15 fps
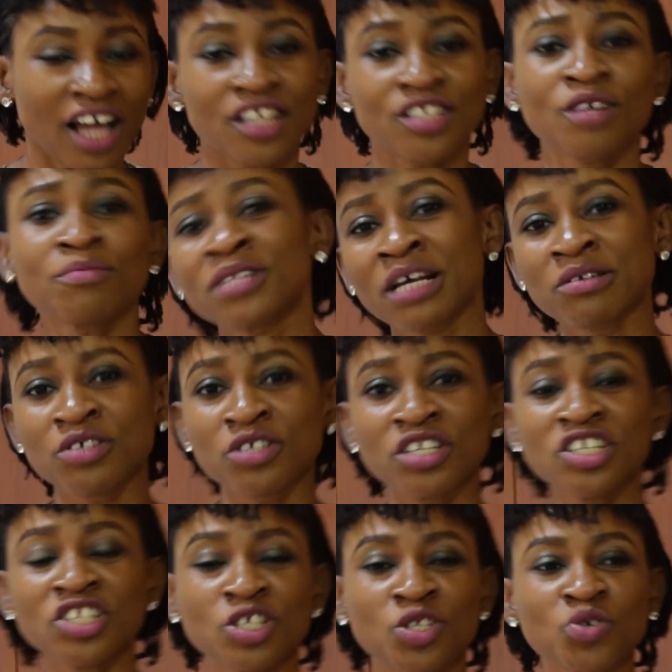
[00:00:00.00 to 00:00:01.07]
Sometimes
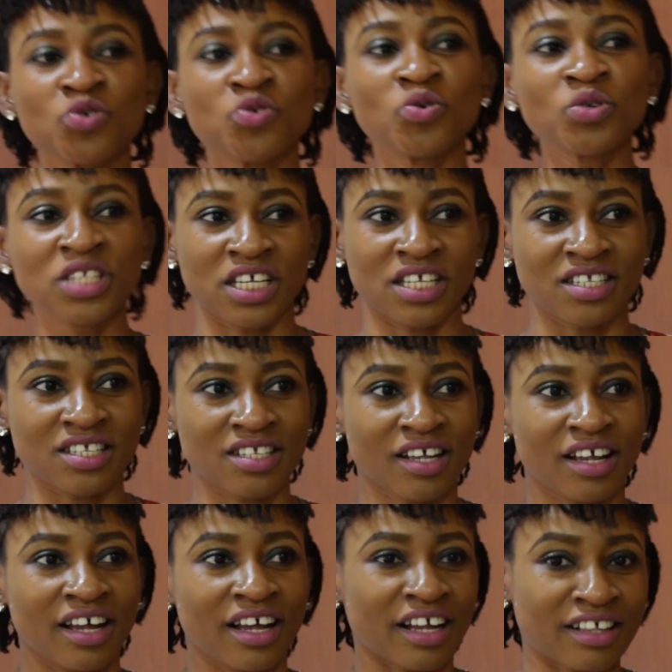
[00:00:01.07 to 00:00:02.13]
it's easy to notice
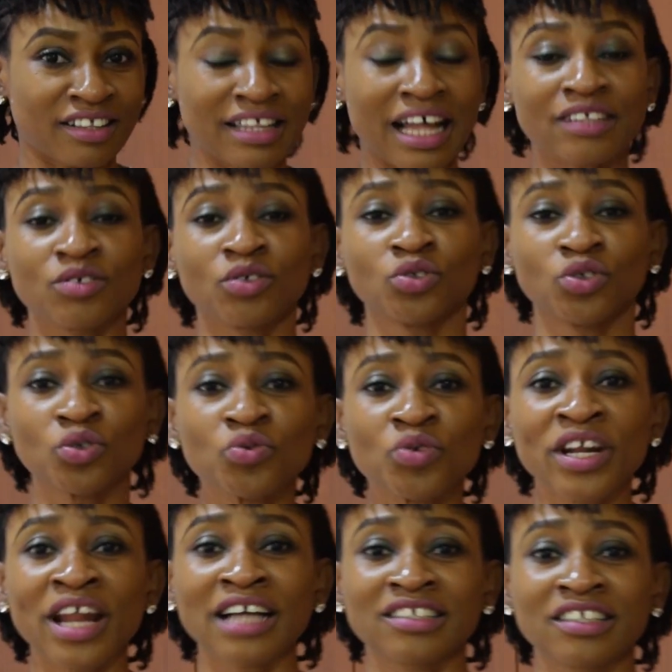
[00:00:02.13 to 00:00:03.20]
that your
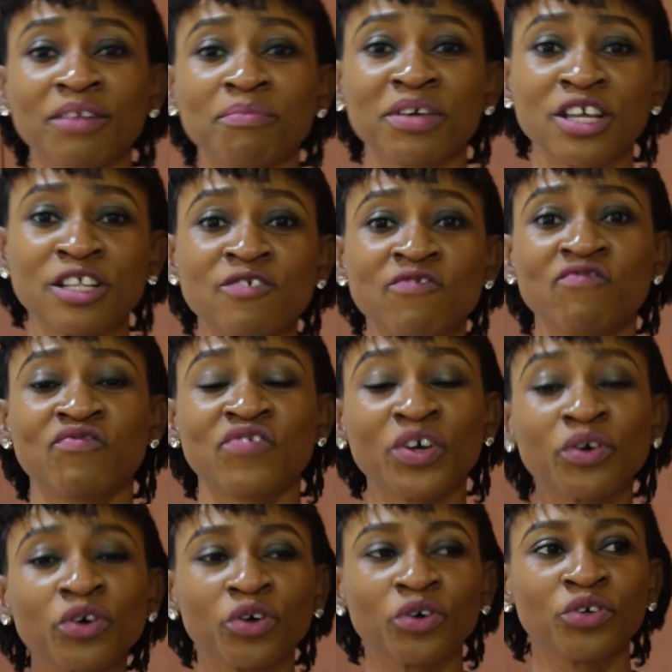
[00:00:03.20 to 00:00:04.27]
children actually begin to
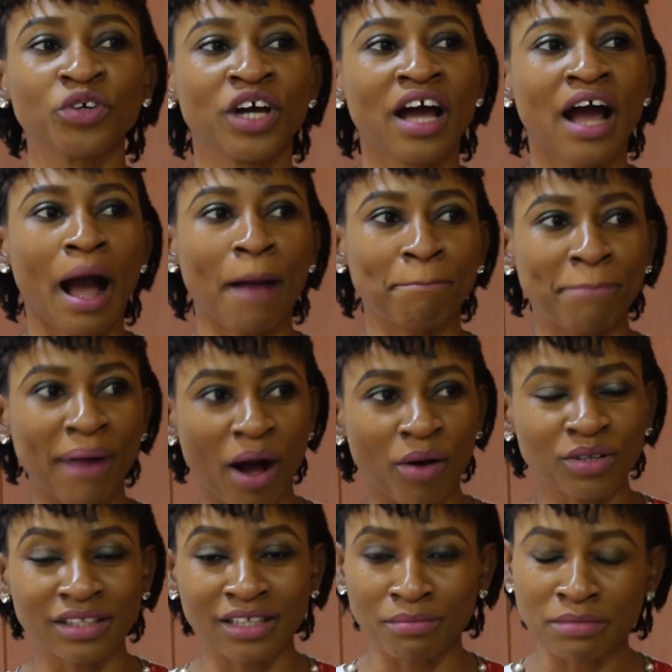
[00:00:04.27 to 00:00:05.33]
feel good
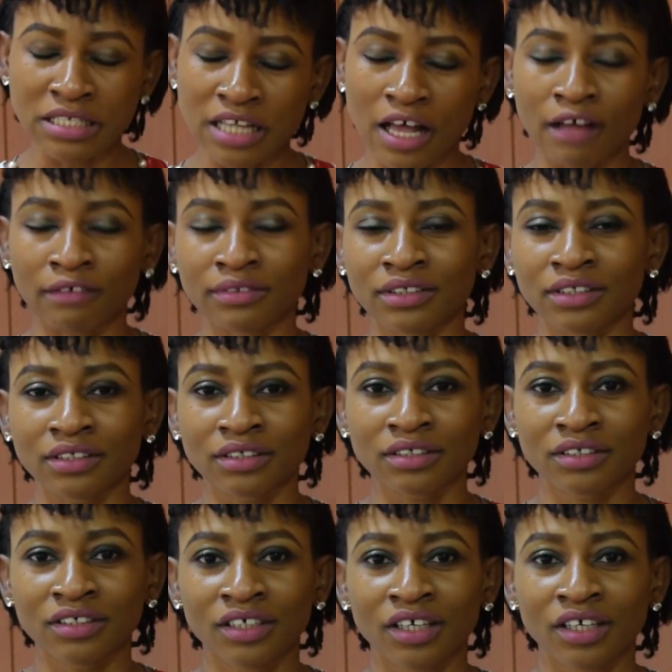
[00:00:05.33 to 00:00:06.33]
about themselves.